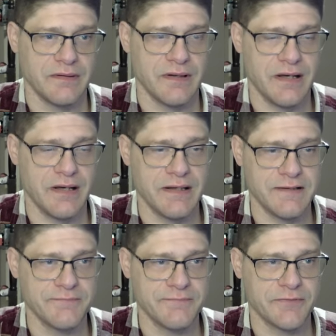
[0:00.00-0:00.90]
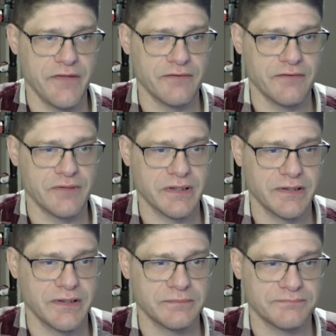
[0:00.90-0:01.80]
um, to the rook
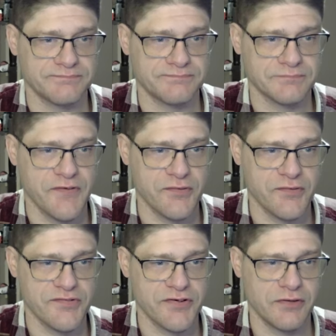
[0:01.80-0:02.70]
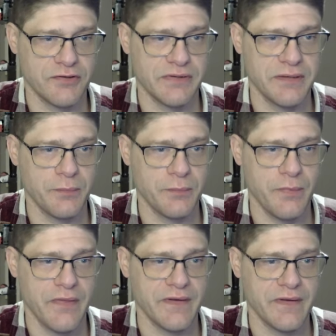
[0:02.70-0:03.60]
of skewering
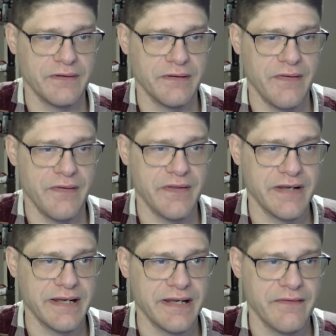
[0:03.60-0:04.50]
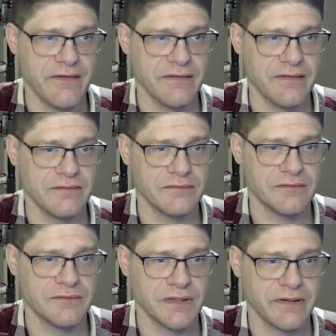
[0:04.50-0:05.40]
the, the knight and the
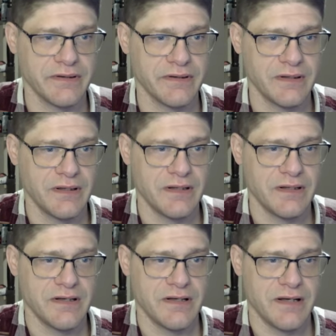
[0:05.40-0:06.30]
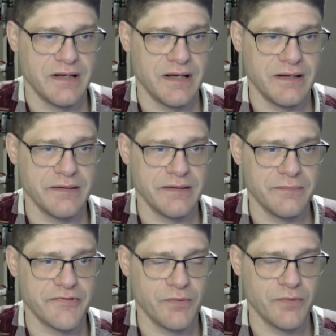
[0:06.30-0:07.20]
rook. Um,
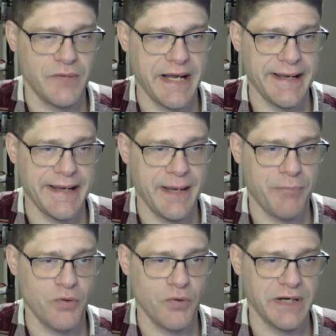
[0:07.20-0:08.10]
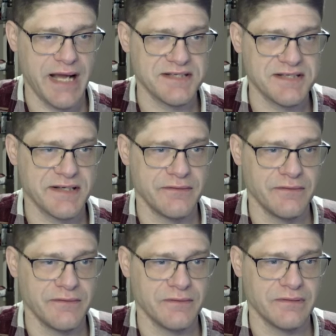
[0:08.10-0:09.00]
so my opponent has
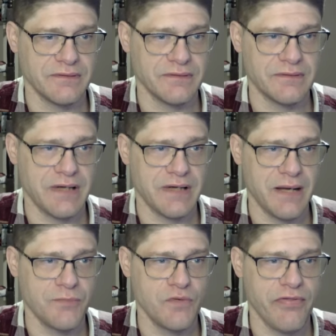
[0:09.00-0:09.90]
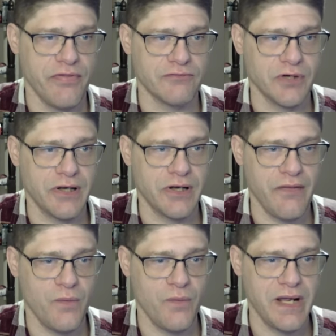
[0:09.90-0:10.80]
to uh, move the rook out of the
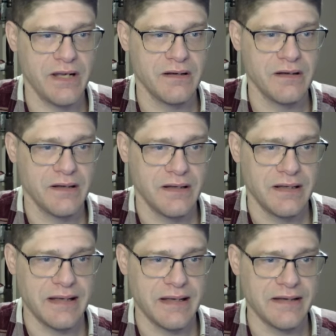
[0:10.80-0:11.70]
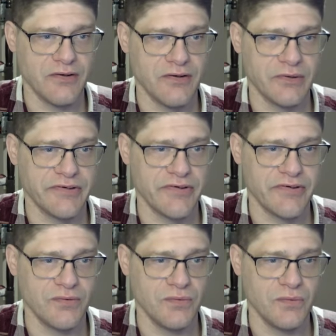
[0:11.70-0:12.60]
way in order
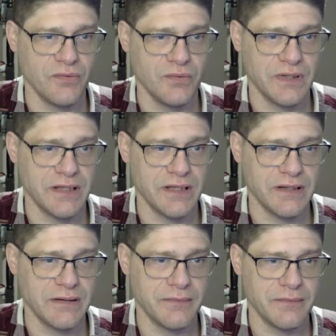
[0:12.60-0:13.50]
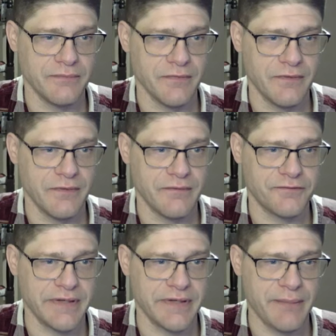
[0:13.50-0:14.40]
to um,
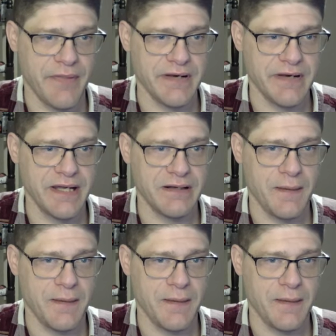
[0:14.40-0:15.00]
free up the knight.